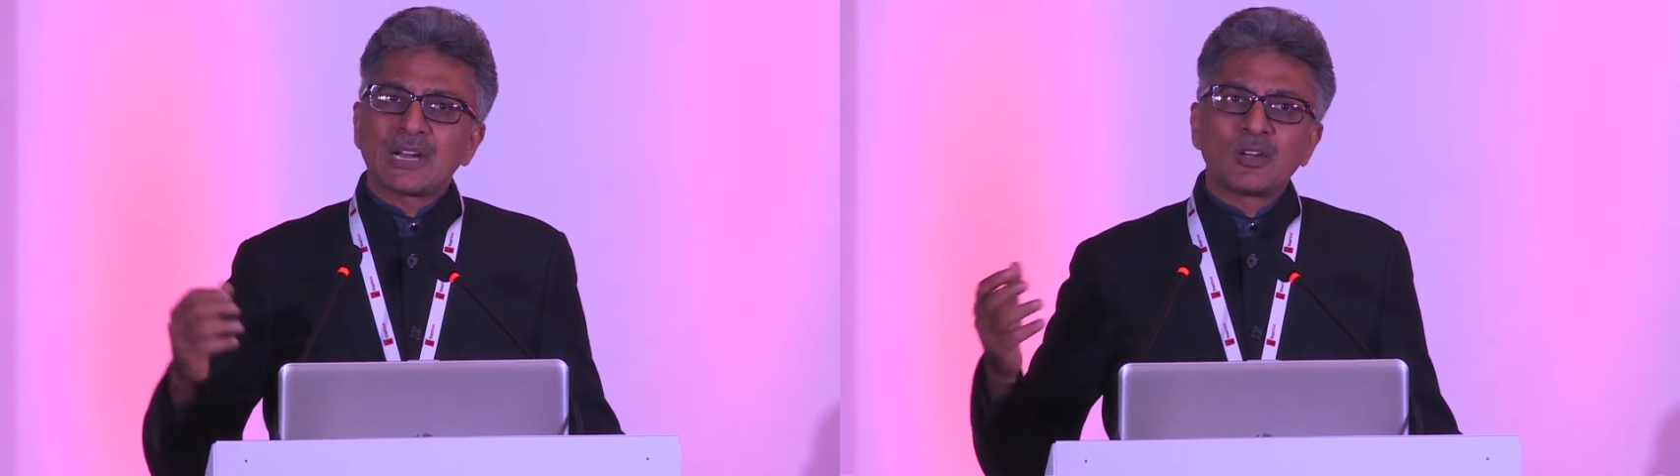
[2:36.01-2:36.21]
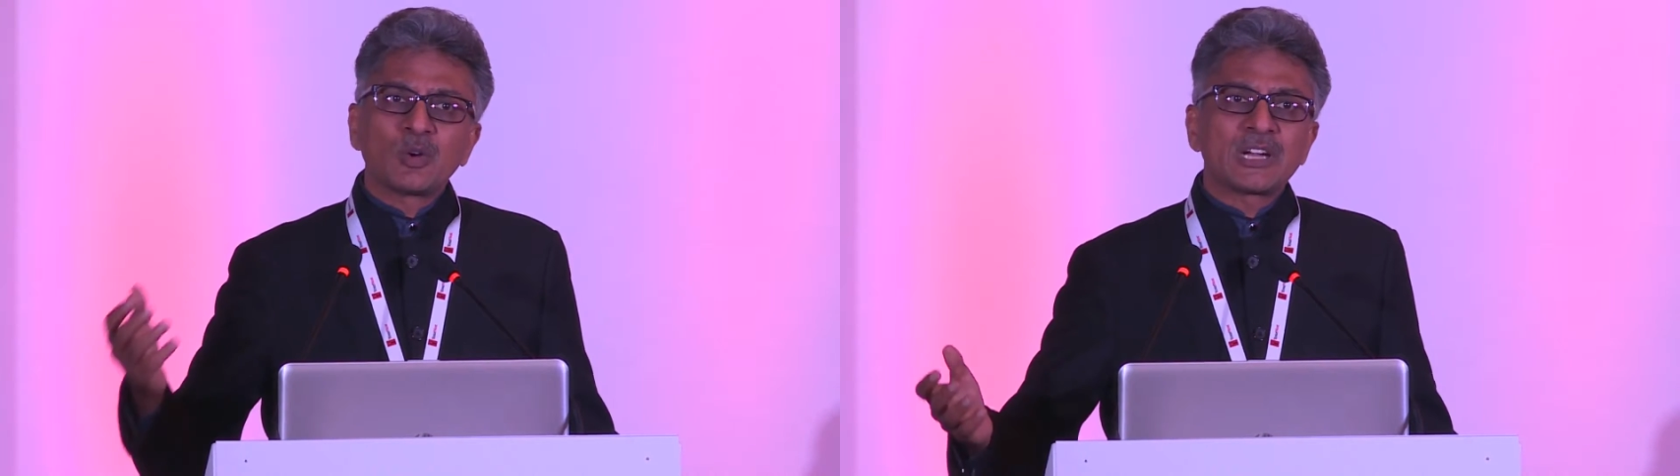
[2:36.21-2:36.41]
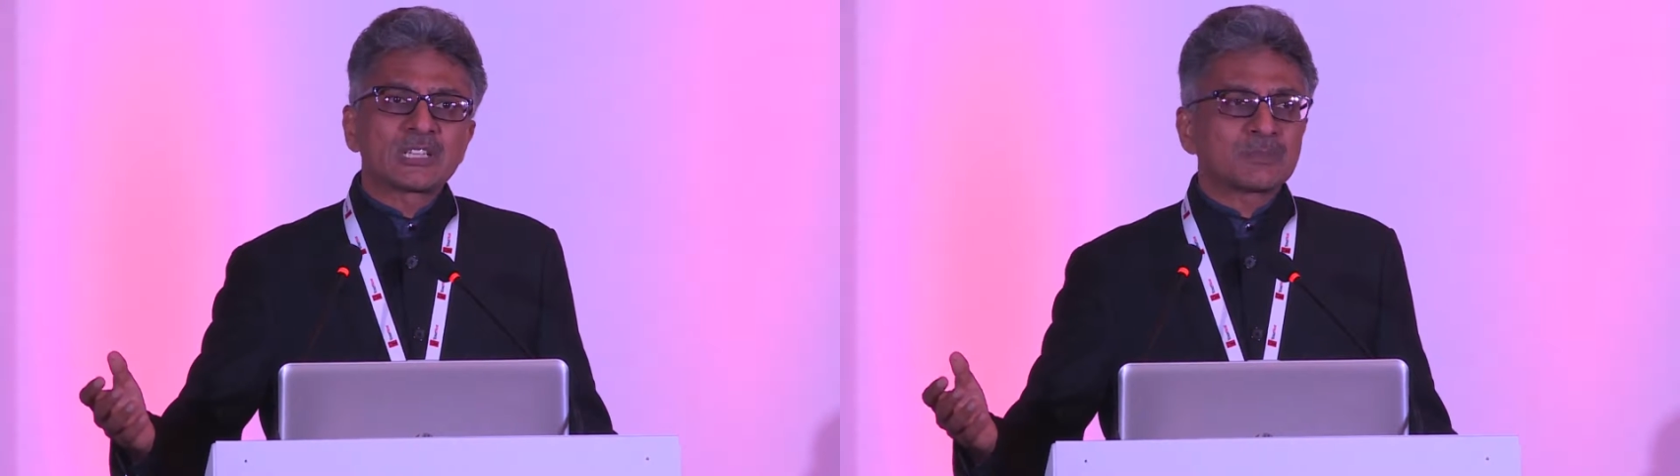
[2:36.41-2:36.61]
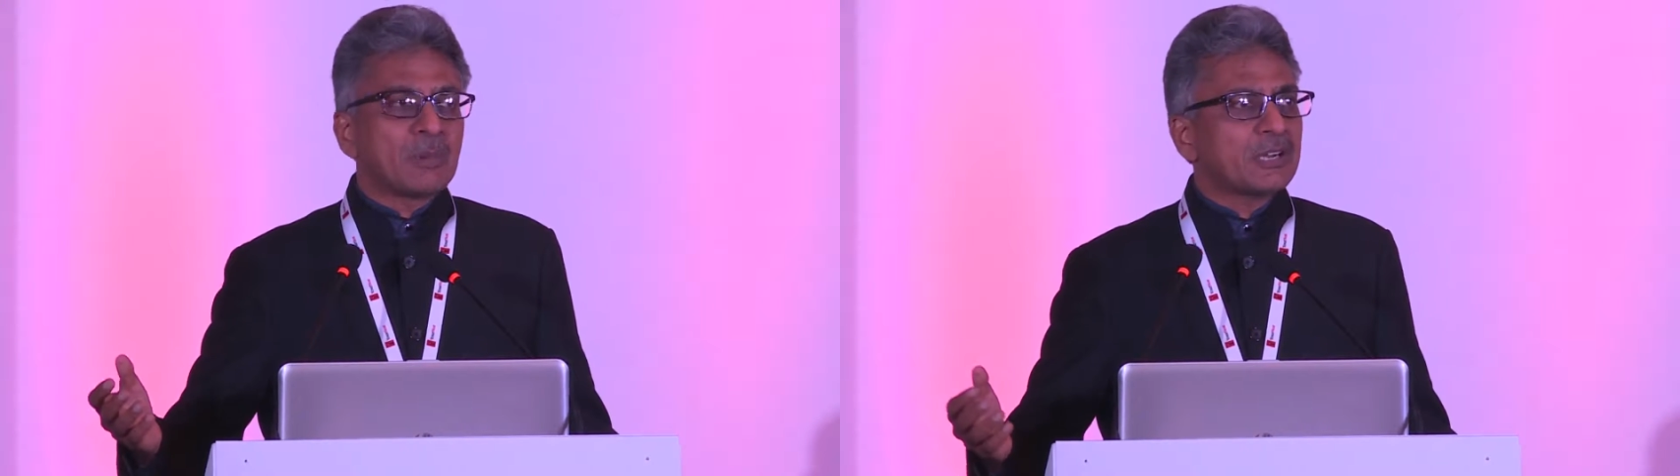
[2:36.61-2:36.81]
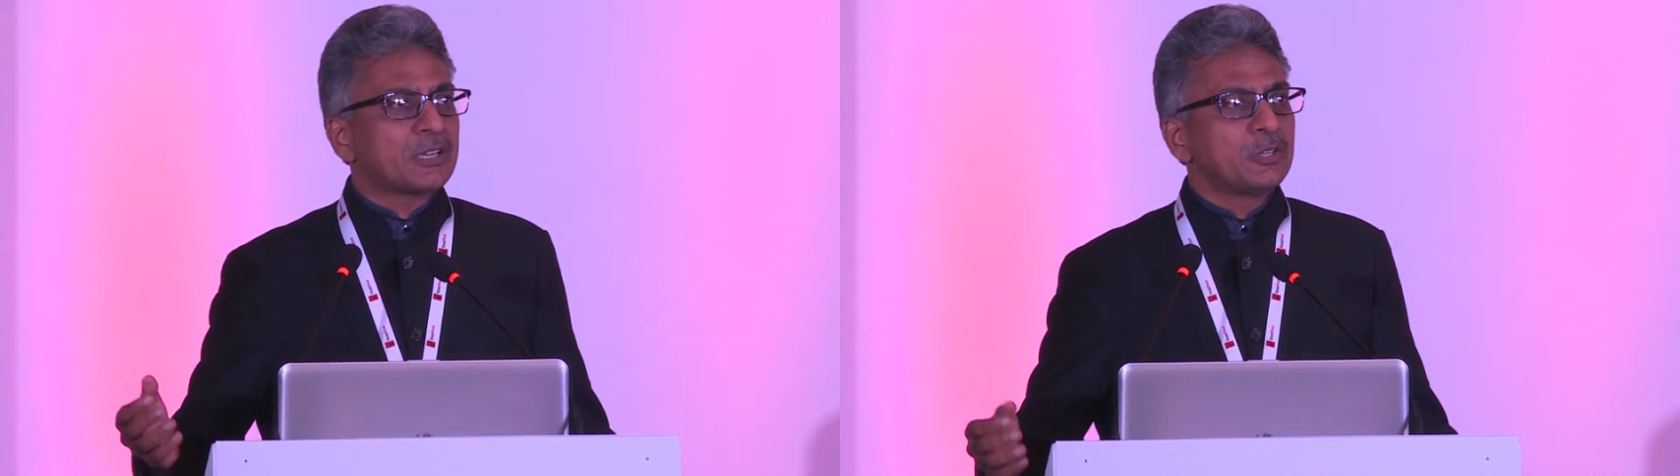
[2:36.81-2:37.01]
I look at
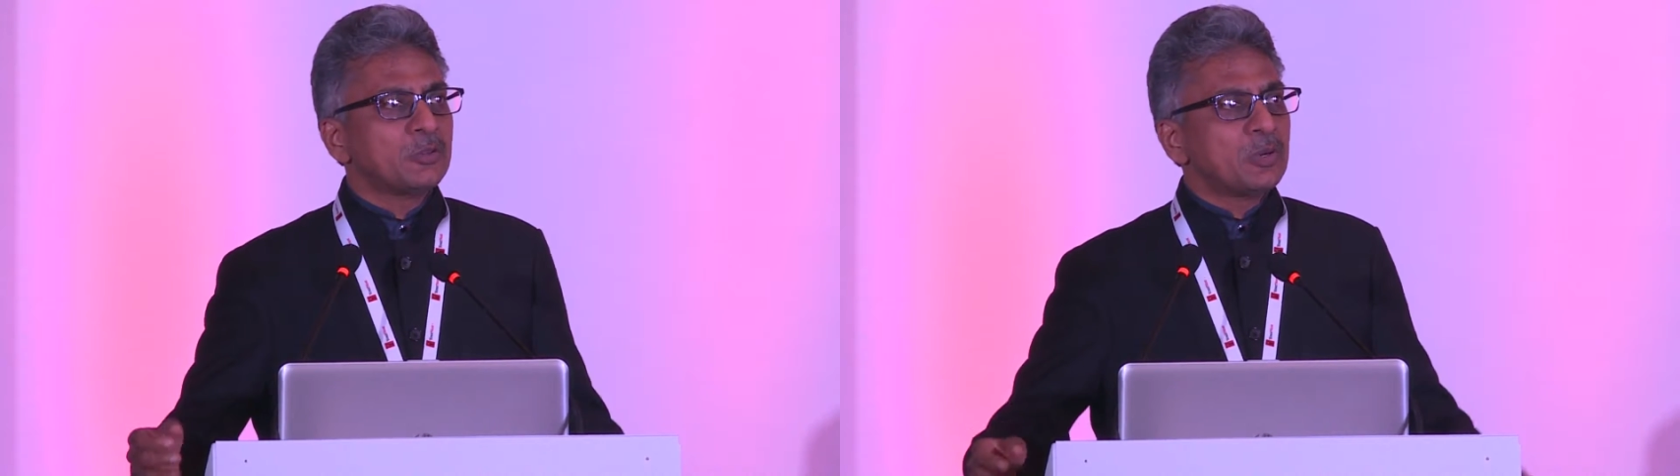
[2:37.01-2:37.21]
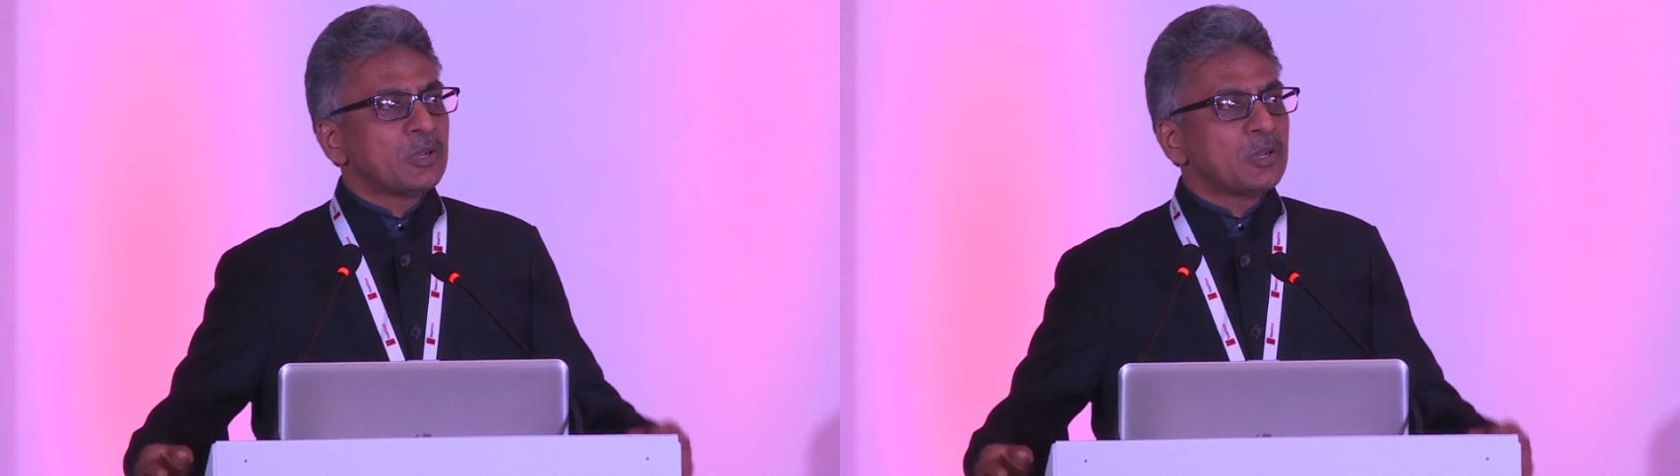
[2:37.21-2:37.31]
SmartQ,